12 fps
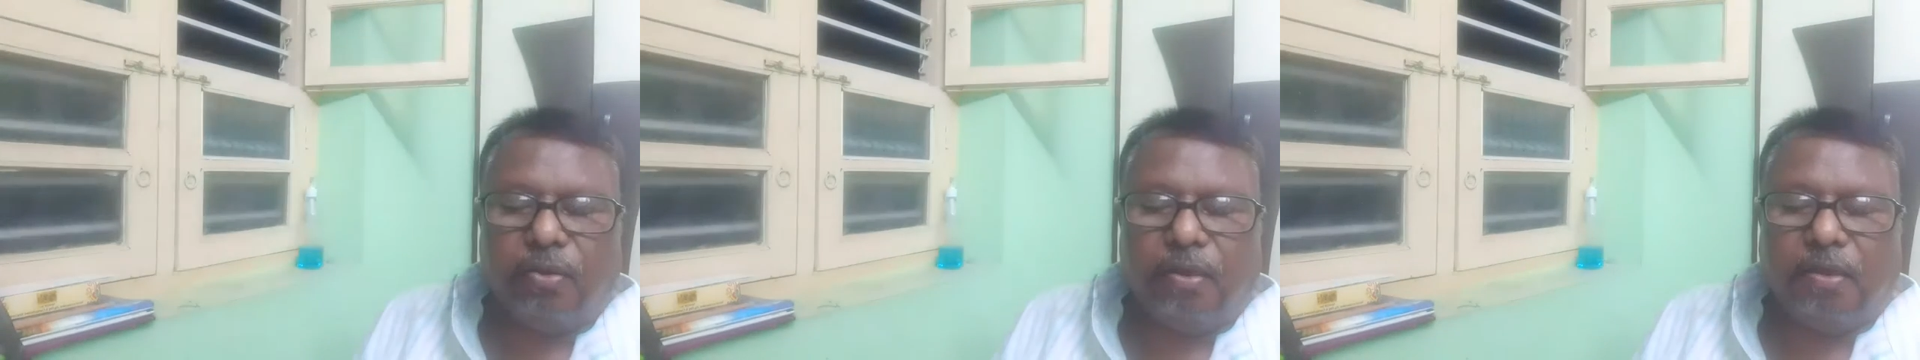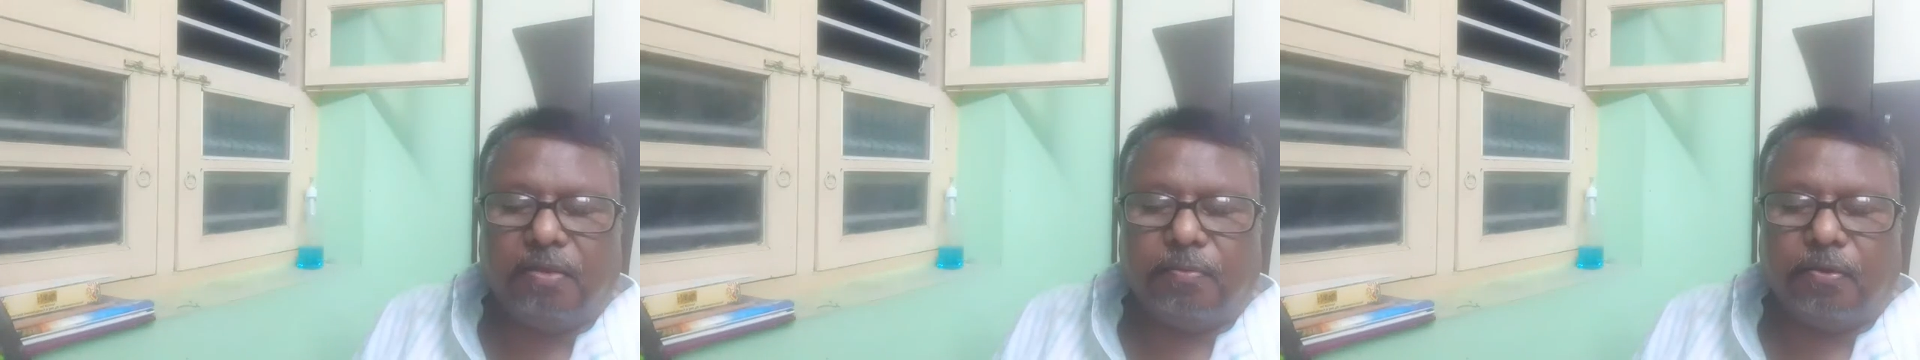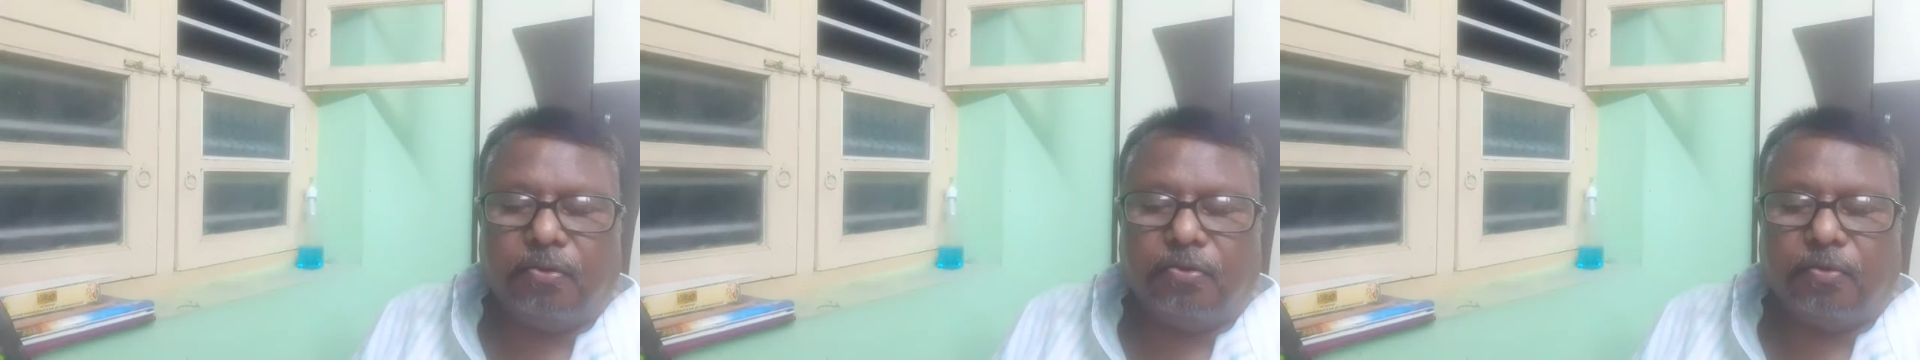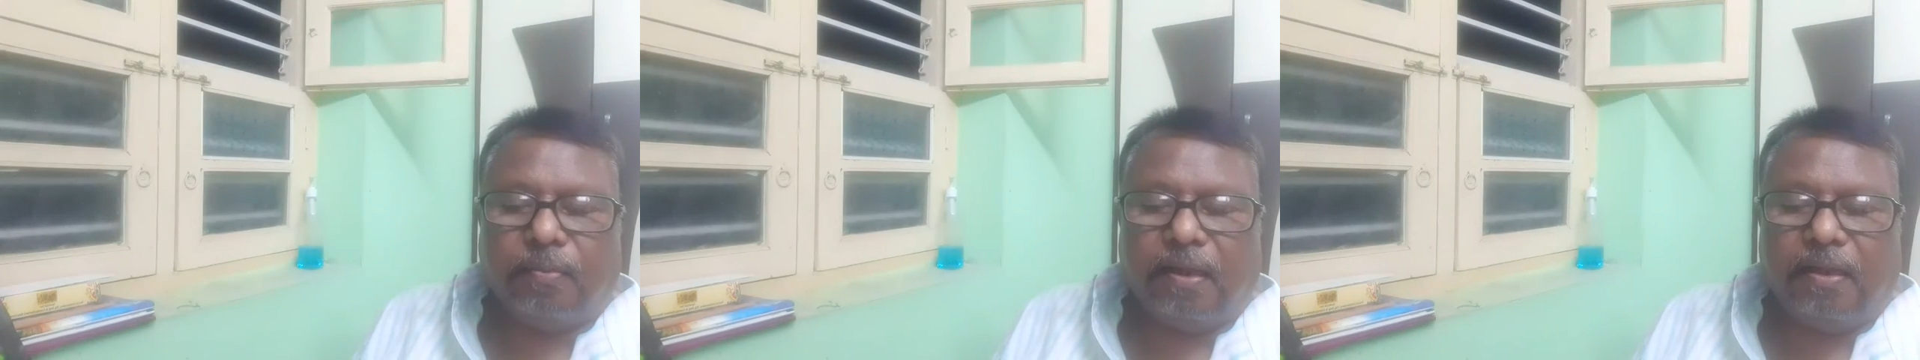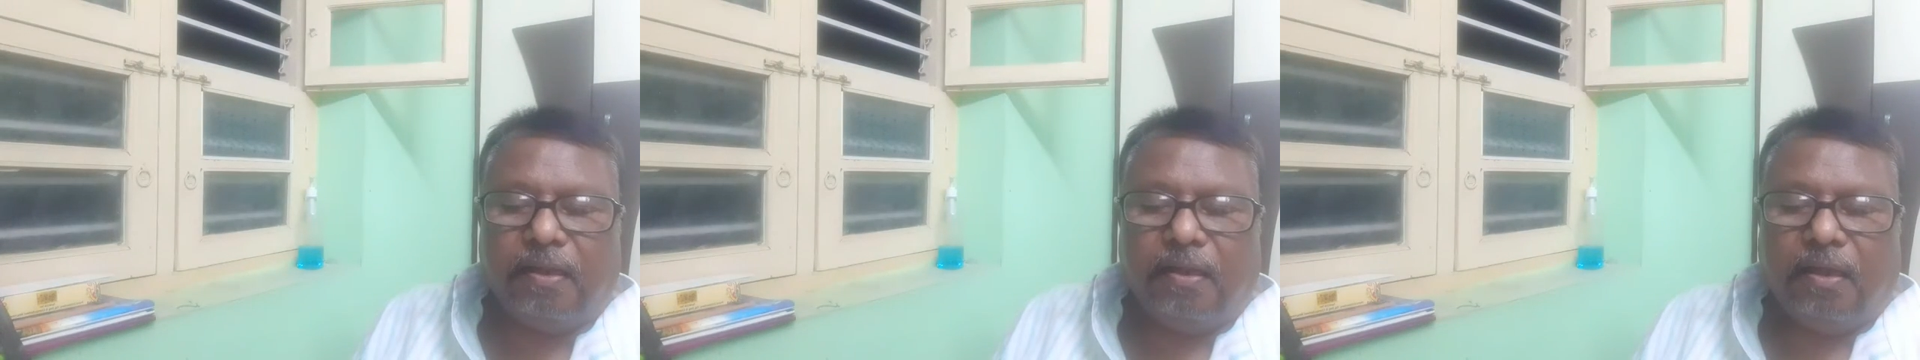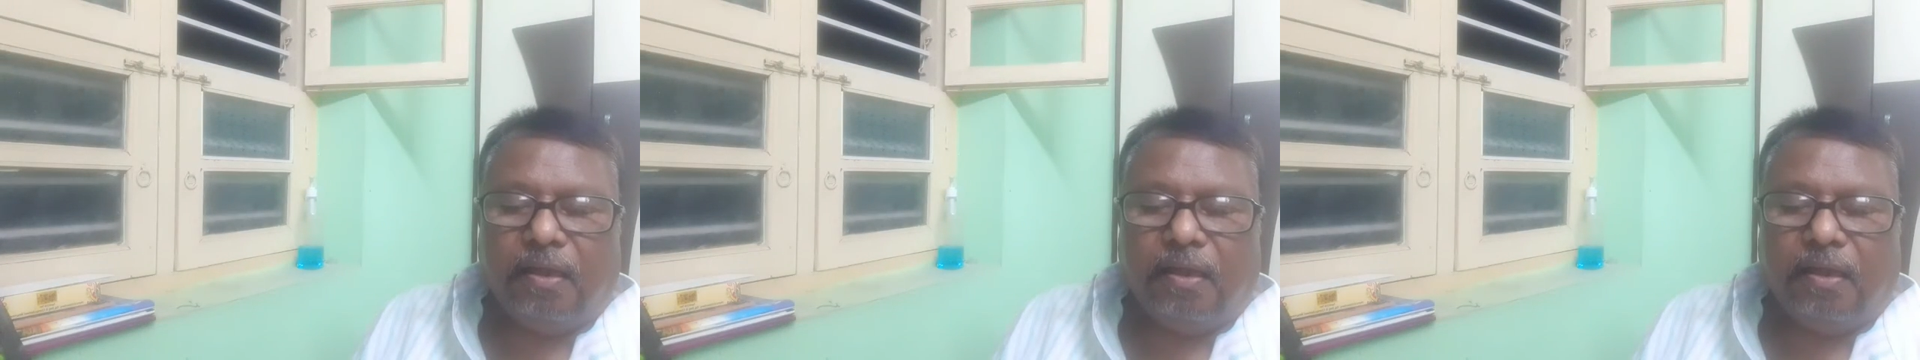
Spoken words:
is produced by